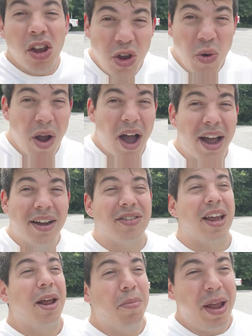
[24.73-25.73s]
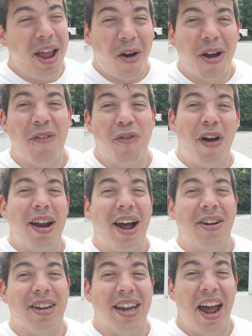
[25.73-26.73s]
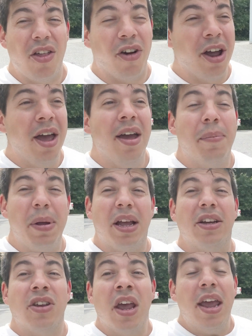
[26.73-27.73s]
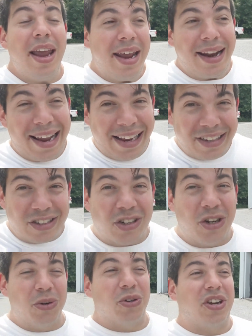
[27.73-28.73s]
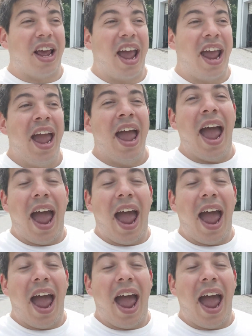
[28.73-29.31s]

You guys and me are gonna find out together because it is Tuesday,